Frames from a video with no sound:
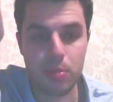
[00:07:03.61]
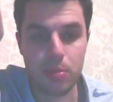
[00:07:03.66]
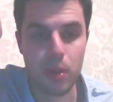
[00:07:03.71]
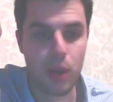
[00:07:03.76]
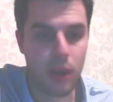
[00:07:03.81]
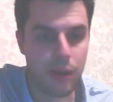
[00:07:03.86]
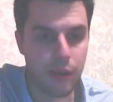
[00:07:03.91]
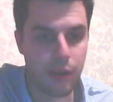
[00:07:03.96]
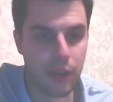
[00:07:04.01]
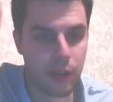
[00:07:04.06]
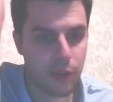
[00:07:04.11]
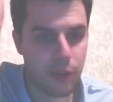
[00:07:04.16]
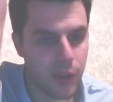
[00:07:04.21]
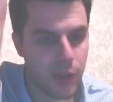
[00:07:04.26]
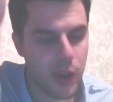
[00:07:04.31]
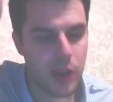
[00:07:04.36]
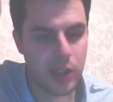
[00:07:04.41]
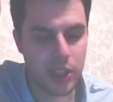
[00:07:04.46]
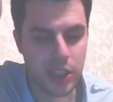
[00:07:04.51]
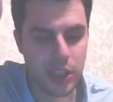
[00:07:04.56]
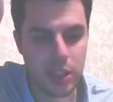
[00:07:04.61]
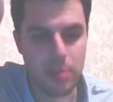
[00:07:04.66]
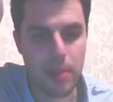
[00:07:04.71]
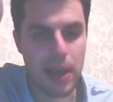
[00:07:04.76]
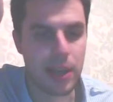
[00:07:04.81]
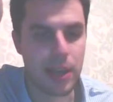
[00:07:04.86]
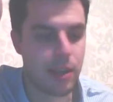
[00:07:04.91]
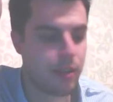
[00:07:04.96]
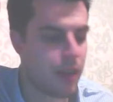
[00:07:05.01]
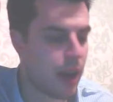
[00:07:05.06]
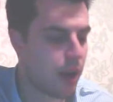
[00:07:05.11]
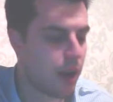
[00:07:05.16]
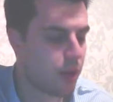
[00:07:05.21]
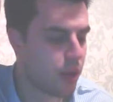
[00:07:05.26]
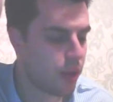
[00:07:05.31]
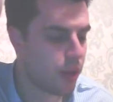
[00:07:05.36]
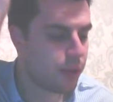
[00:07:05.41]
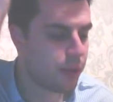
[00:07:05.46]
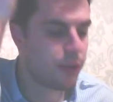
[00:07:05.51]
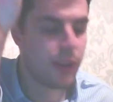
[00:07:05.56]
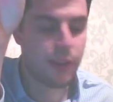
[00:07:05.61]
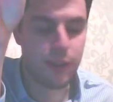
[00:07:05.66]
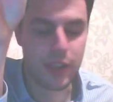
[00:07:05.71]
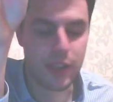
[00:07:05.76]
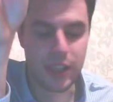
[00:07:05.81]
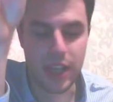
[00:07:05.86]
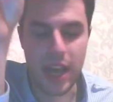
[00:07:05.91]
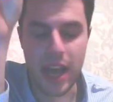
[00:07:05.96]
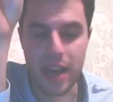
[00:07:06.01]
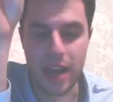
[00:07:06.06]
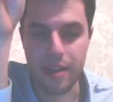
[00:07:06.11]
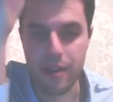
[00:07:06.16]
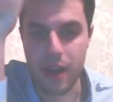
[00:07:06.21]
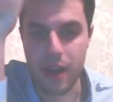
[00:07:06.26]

but I think first is a Bellew round, 5th is a Haye